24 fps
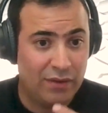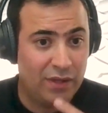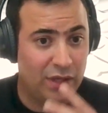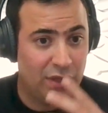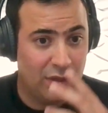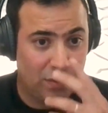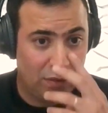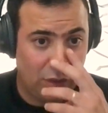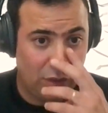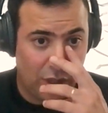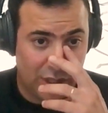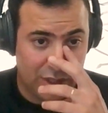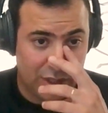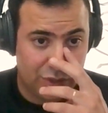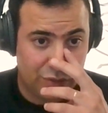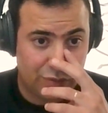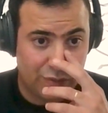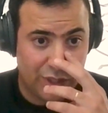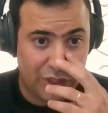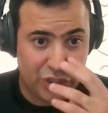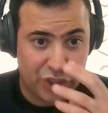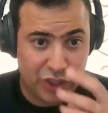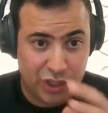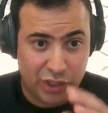You know, loss
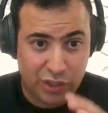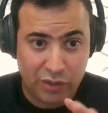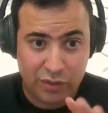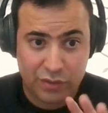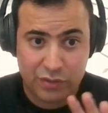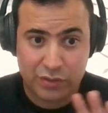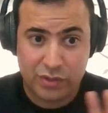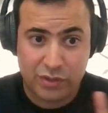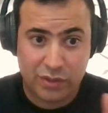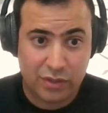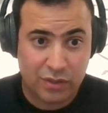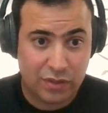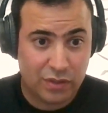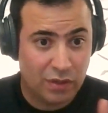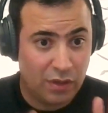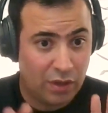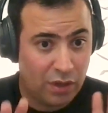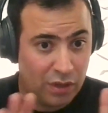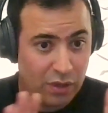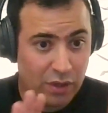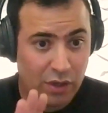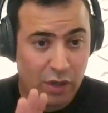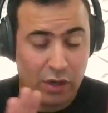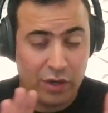ratios
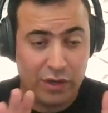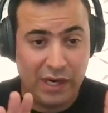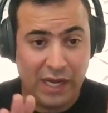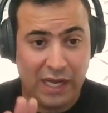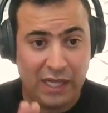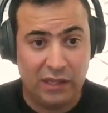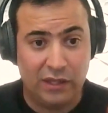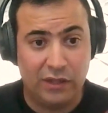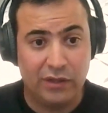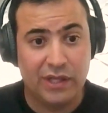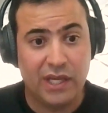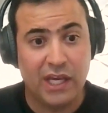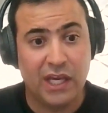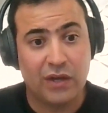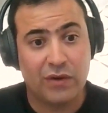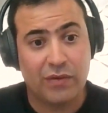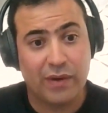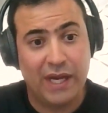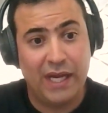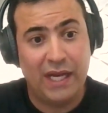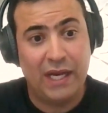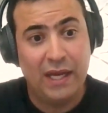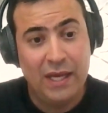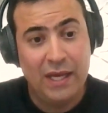are not looking
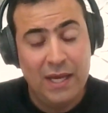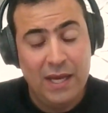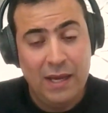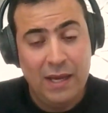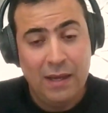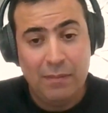great.